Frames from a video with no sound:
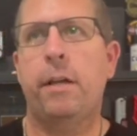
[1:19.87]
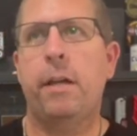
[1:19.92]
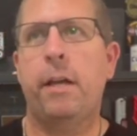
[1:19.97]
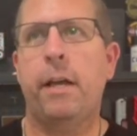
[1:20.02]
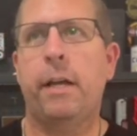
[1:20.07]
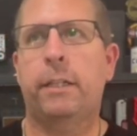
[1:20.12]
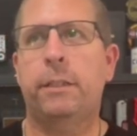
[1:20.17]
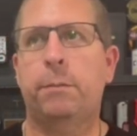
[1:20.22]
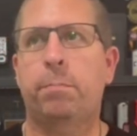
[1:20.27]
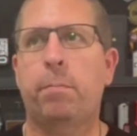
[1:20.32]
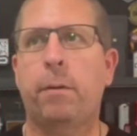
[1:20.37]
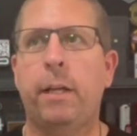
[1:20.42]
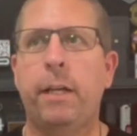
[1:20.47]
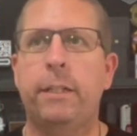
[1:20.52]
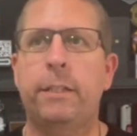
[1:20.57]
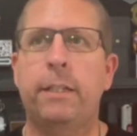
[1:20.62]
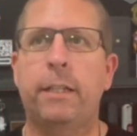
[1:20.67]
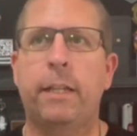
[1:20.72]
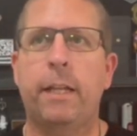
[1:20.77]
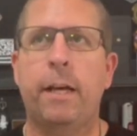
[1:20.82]

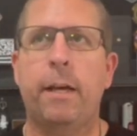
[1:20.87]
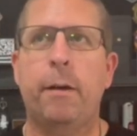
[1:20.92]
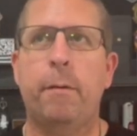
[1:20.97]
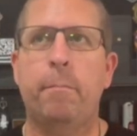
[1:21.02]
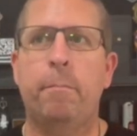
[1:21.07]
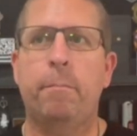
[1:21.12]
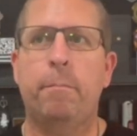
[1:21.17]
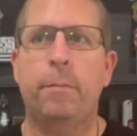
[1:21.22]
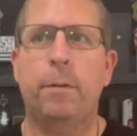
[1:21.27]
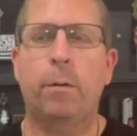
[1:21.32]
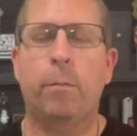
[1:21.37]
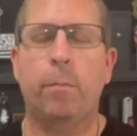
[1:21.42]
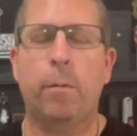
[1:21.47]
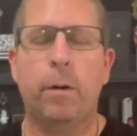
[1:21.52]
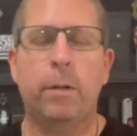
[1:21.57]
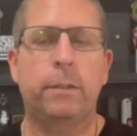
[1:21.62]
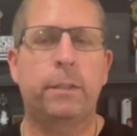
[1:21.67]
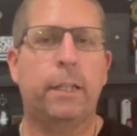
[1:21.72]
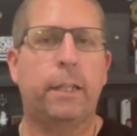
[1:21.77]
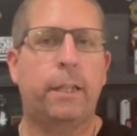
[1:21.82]
explain to them the
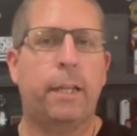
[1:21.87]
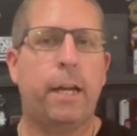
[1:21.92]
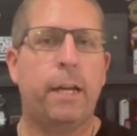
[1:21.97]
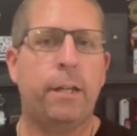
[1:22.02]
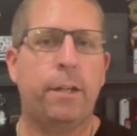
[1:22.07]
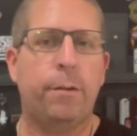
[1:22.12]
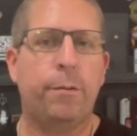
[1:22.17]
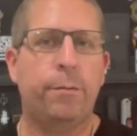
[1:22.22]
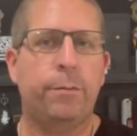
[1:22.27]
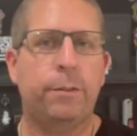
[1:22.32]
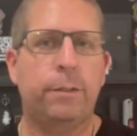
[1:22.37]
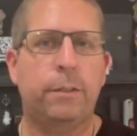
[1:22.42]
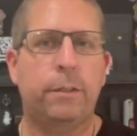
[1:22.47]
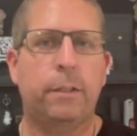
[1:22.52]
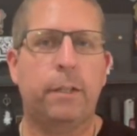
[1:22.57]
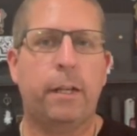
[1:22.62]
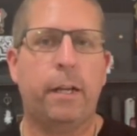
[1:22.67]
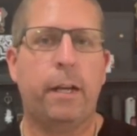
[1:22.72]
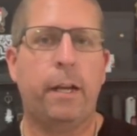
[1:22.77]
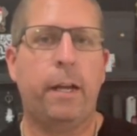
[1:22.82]
words that they used
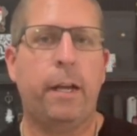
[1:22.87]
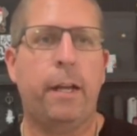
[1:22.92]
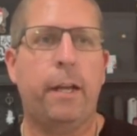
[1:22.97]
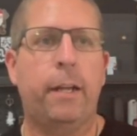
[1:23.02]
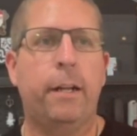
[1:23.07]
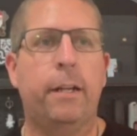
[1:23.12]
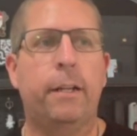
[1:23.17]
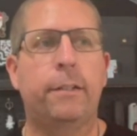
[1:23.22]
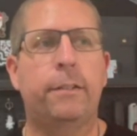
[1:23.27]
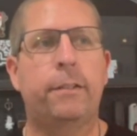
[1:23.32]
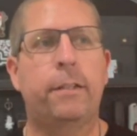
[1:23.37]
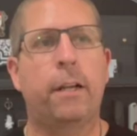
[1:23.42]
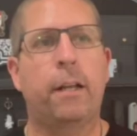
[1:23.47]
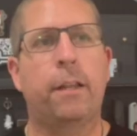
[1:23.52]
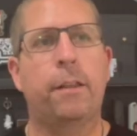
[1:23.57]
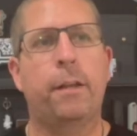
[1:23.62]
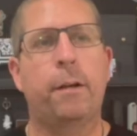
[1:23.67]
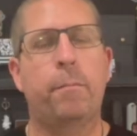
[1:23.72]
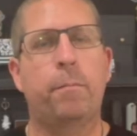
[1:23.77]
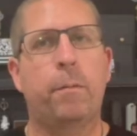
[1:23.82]
and
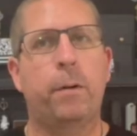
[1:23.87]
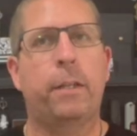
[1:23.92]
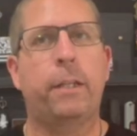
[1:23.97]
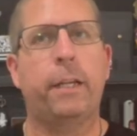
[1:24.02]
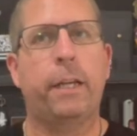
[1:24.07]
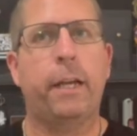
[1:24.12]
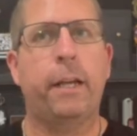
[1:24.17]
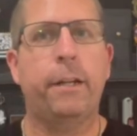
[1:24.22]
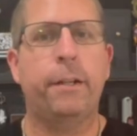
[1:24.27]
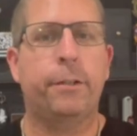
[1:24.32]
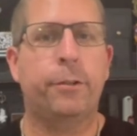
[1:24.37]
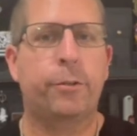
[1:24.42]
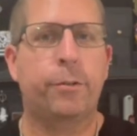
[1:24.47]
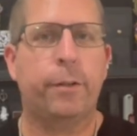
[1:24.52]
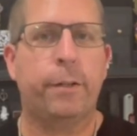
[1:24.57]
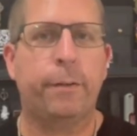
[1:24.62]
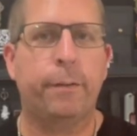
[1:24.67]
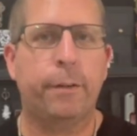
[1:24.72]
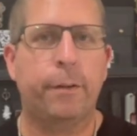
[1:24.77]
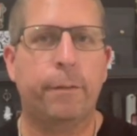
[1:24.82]
tell them what the
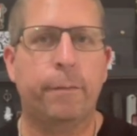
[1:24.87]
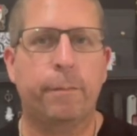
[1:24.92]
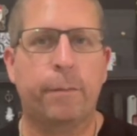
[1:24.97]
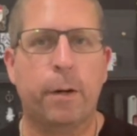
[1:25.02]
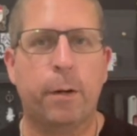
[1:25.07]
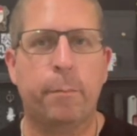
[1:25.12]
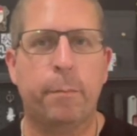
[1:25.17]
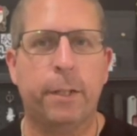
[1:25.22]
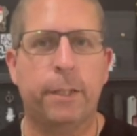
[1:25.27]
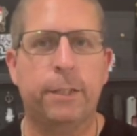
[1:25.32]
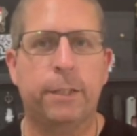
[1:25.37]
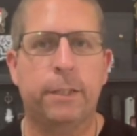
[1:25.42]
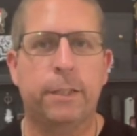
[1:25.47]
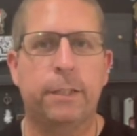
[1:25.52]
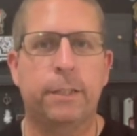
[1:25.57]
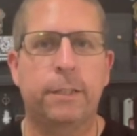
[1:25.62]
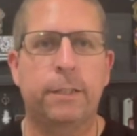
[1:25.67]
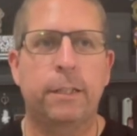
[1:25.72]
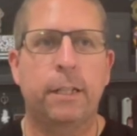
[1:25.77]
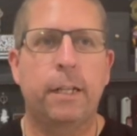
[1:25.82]
industry verbiage
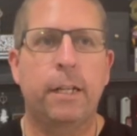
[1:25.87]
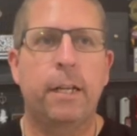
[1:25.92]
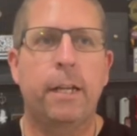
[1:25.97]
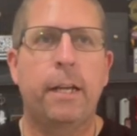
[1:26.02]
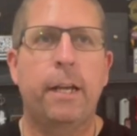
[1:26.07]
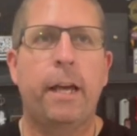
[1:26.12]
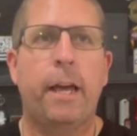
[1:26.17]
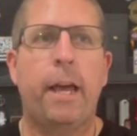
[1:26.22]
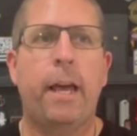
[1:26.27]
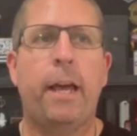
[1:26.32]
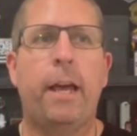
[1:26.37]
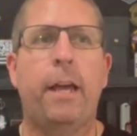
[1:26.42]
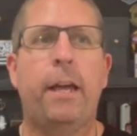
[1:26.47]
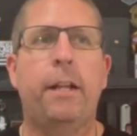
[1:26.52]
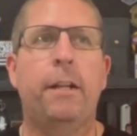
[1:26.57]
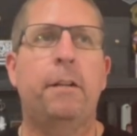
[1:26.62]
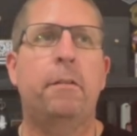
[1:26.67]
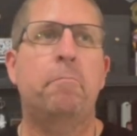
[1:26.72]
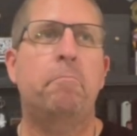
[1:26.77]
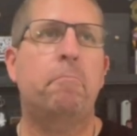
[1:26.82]
is.
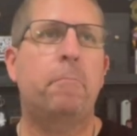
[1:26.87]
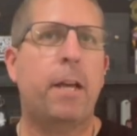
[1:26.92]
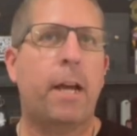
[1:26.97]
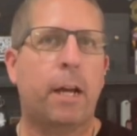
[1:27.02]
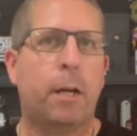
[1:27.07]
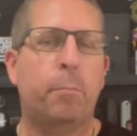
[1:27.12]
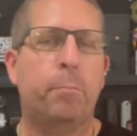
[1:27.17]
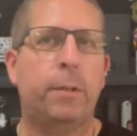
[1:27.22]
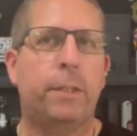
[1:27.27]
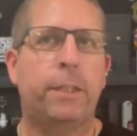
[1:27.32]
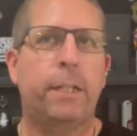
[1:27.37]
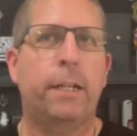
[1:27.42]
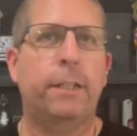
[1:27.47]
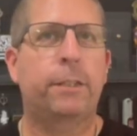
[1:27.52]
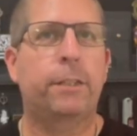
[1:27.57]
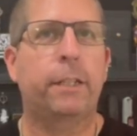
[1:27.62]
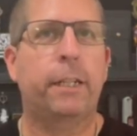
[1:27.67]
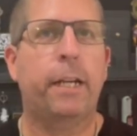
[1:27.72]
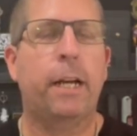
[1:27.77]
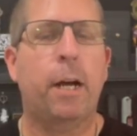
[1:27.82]
And that could
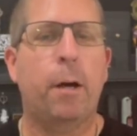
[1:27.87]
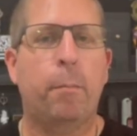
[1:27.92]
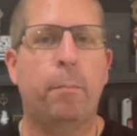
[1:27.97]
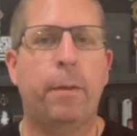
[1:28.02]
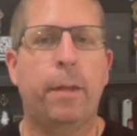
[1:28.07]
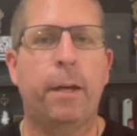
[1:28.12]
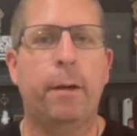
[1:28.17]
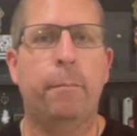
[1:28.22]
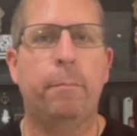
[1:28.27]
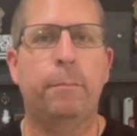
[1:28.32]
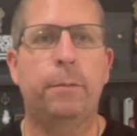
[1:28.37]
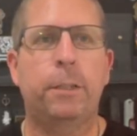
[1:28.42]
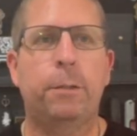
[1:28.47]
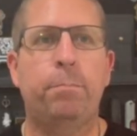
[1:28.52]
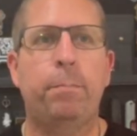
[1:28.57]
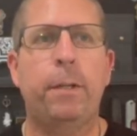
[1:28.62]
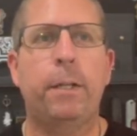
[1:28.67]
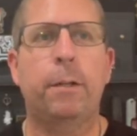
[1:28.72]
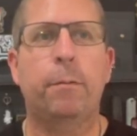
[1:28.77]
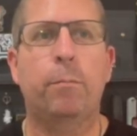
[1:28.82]
potentially help them
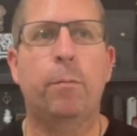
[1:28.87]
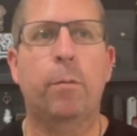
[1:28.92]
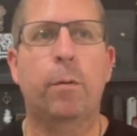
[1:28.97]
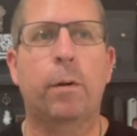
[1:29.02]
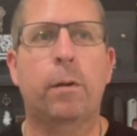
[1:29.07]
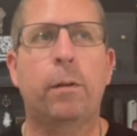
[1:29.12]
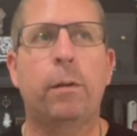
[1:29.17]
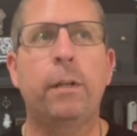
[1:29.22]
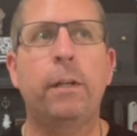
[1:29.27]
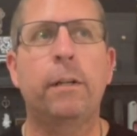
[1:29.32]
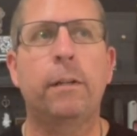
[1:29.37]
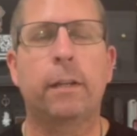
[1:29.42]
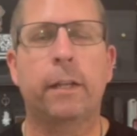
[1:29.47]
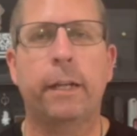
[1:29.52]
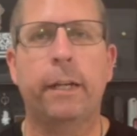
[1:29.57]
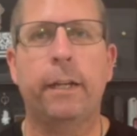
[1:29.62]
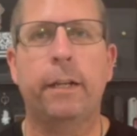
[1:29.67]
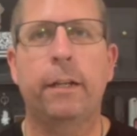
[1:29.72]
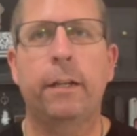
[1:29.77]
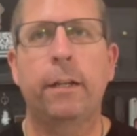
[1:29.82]
speak more
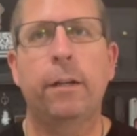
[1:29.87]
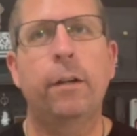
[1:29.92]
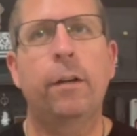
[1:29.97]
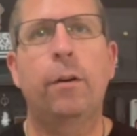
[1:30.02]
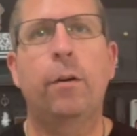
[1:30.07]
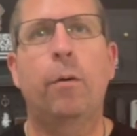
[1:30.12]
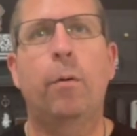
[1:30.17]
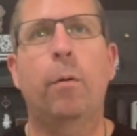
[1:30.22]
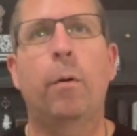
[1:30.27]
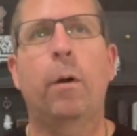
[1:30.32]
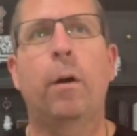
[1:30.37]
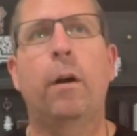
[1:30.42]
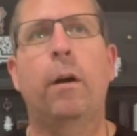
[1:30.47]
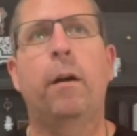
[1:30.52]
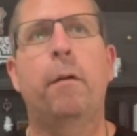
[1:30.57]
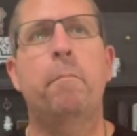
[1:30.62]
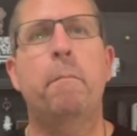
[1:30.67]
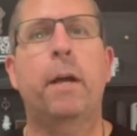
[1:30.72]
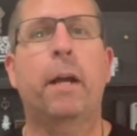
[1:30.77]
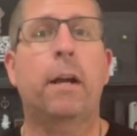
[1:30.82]
clearly or
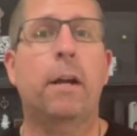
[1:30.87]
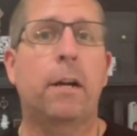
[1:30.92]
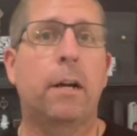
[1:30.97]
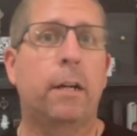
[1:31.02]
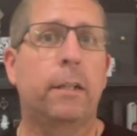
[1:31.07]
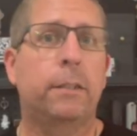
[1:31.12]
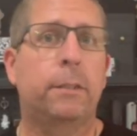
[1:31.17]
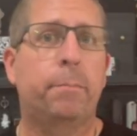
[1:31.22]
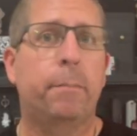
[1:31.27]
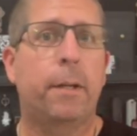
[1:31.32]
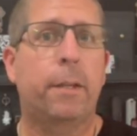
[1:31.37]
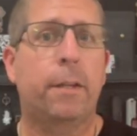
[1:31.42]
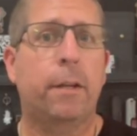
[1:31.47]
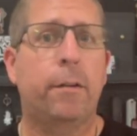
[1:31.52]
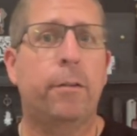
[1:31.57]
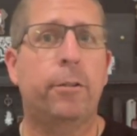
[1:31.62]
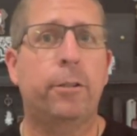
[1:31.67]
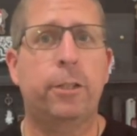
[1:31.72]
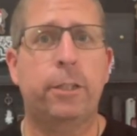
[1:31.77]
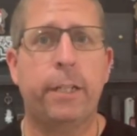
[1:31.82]
make a gunsmith
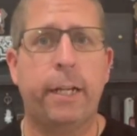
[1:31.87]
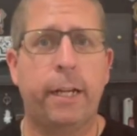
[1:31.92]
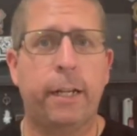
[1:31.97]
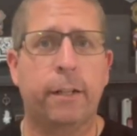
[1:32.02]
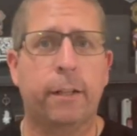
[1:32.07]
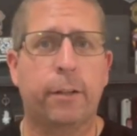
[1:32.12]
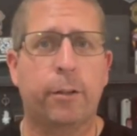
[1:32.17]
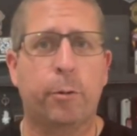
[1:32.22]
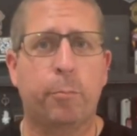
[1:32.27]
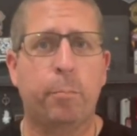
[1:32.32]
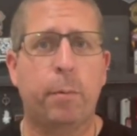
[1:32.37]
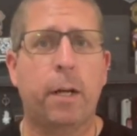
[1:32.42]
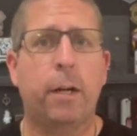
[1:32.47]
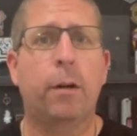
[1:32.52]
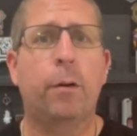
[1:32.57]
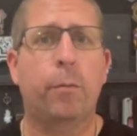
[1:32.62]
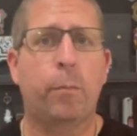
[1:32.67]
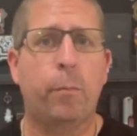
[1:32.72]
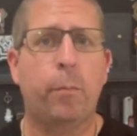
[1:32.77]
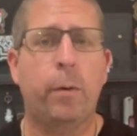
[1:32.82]
understand a little
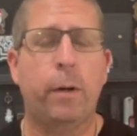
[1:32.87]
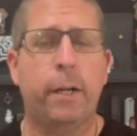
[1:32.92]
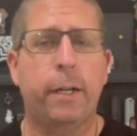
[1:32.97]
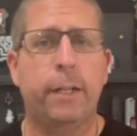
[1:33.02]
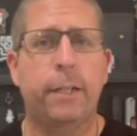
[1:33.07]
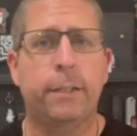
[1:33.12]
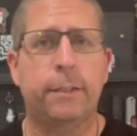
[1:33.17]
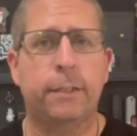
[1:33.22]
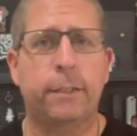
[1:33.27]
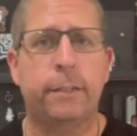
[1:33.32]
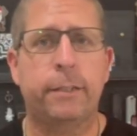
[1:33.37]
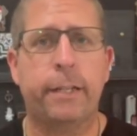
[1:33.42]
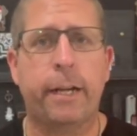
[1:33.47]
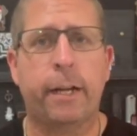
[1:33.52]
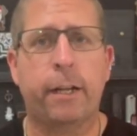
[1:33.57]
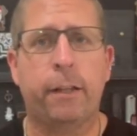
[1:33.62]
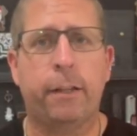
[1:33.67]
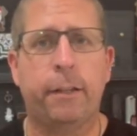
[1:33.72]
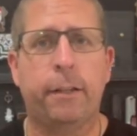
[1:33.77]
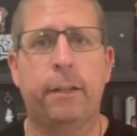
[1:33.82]
better what it is
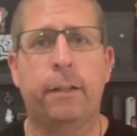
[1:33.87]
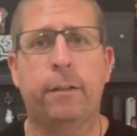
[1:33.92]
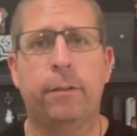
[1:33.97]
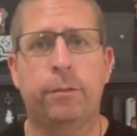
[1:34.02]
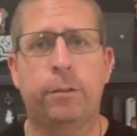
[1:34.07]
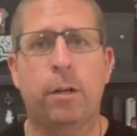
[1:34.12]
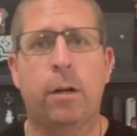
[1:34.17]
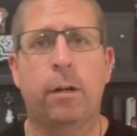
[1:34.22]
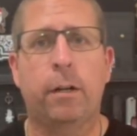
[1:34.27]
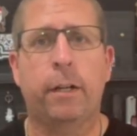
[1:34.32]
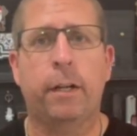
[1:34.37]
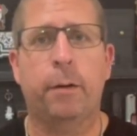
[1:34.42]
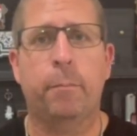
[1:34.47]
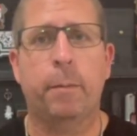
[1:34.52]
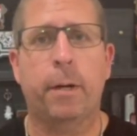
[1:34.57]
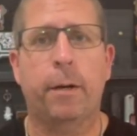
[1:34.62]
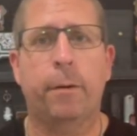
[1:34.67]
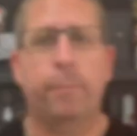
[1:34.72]
exactly that they're talking about.